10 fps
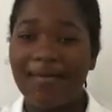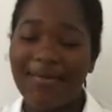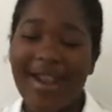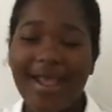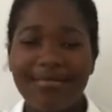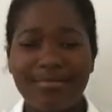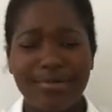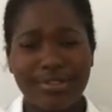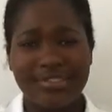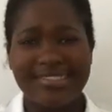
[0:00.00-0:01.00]
by
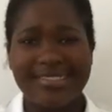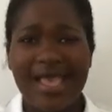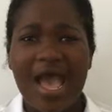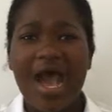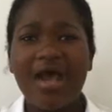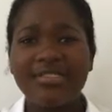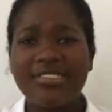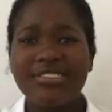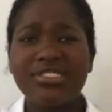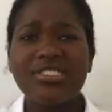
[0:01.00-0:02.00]
Brian Moses. Our
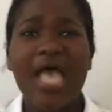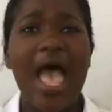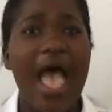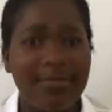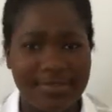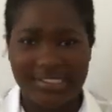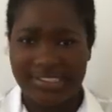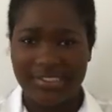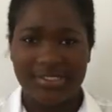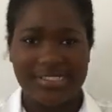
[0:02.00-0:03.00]
teacher to have
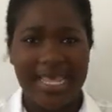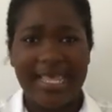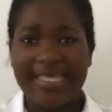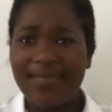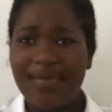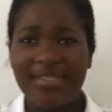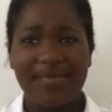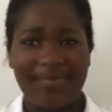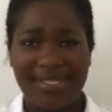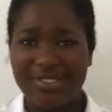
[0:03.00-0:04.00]
sisters,
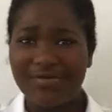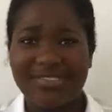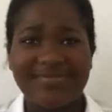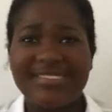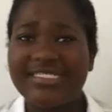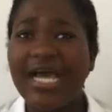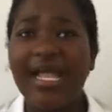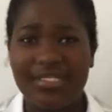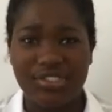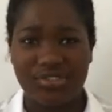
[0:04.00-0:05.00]
keeping the beat of some
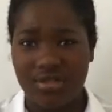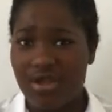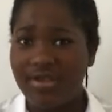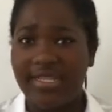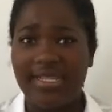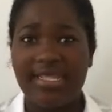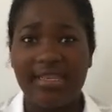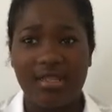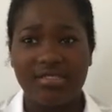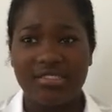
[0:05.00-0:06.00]
silent tune only
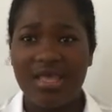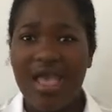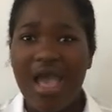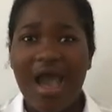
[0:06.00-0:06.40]
he knows.